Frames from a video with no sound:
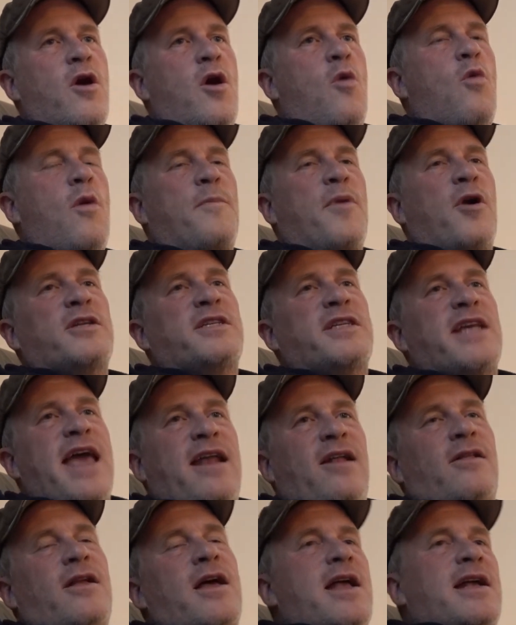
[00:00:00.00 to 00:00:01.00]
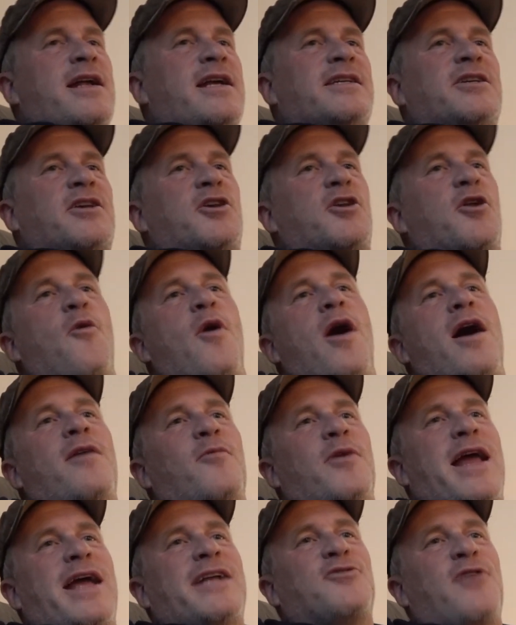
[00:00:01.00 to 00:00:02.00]
What part of Seattle? Because you know what?
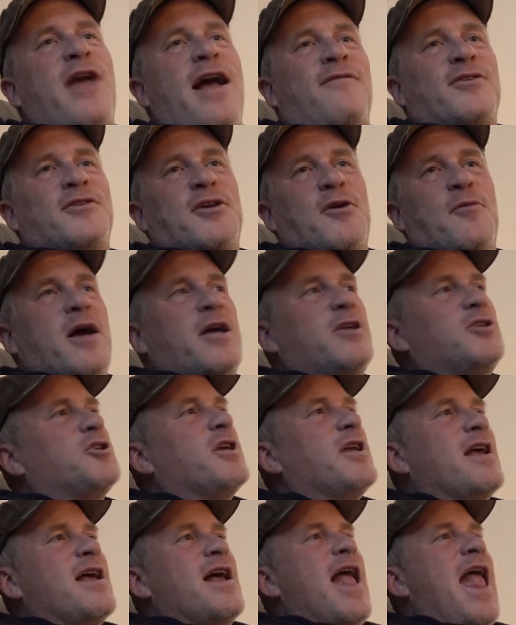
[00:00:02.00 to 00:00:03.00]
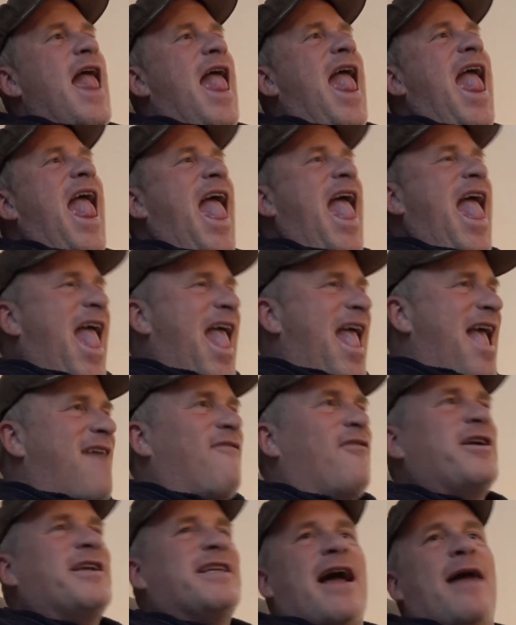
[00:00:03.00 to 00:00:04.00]
When I travel so much,
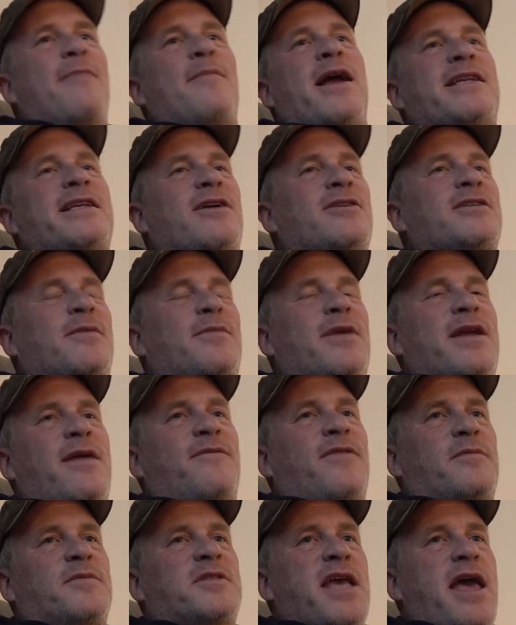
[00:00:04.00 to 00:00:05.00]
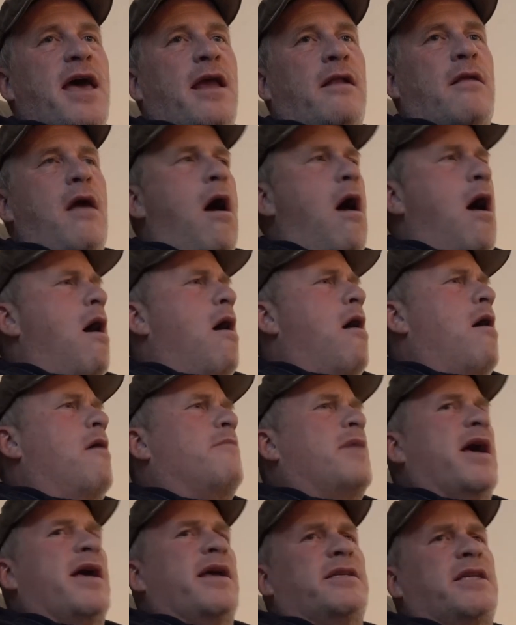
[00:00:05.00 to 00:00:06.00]
every time I tell somebody I'm from Seattle, oh,
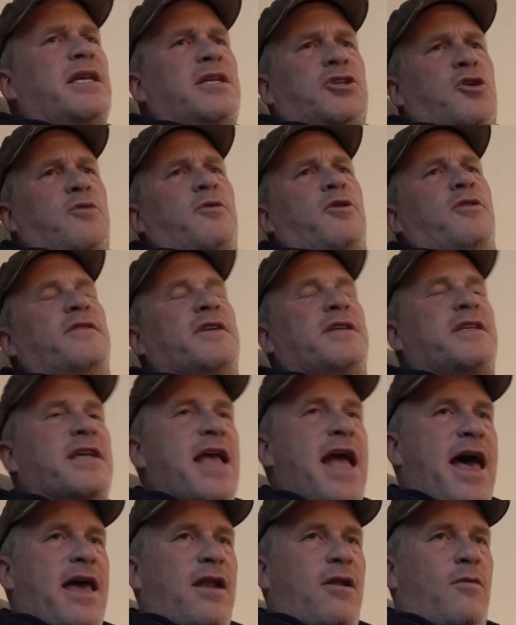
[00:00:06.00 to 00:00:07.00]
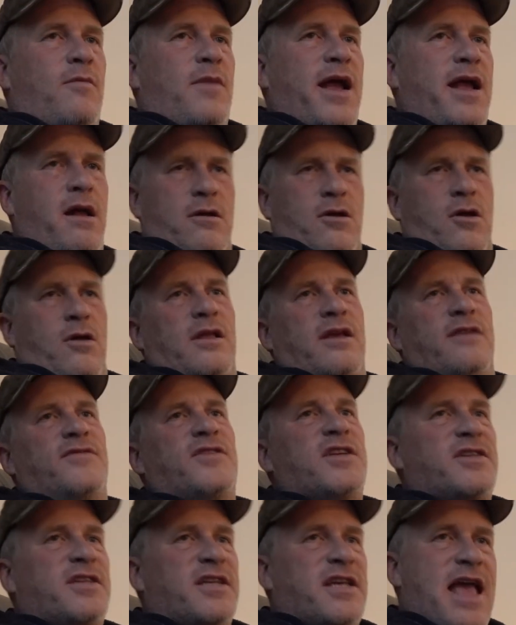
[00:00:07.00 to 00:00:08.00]
my sister moved to Seattle. My uncle lives
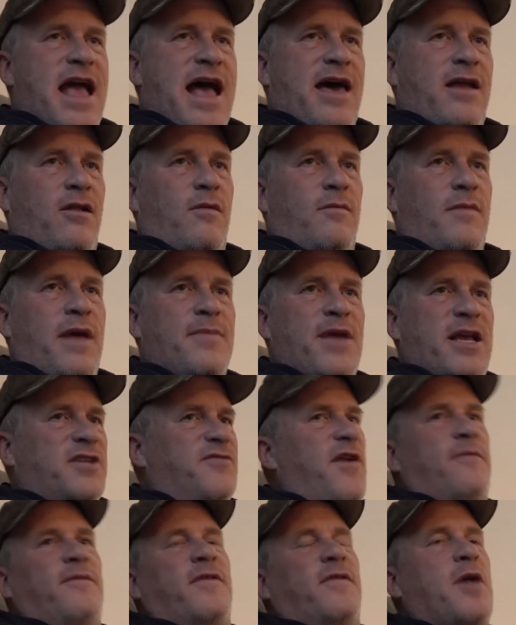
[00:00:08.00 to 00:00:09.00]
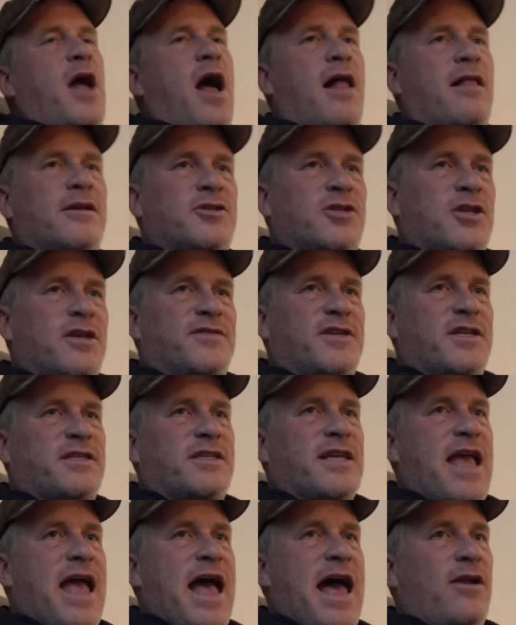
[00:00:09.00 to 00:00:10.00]
in Seattle. My best friend from college lives in
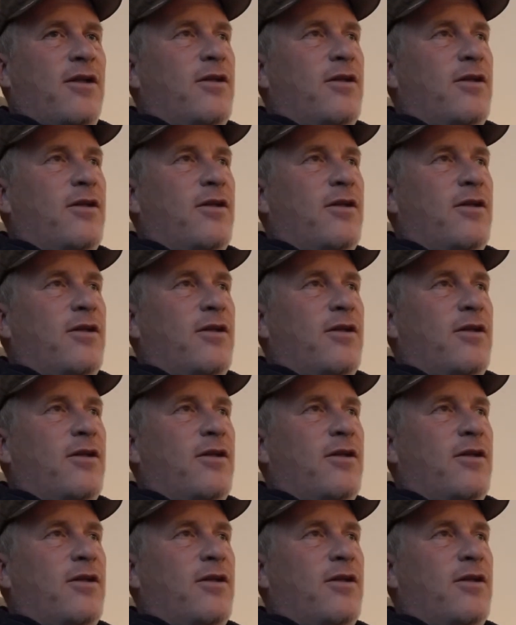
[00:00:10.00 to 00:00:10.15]
Seattle.